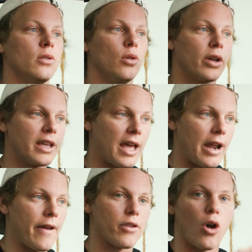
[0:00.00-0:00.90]
looking at it
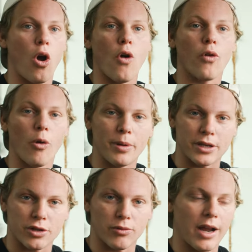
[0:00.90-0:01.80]
as overall
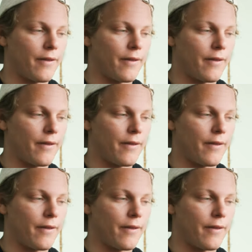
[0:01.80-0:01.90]
picture, right?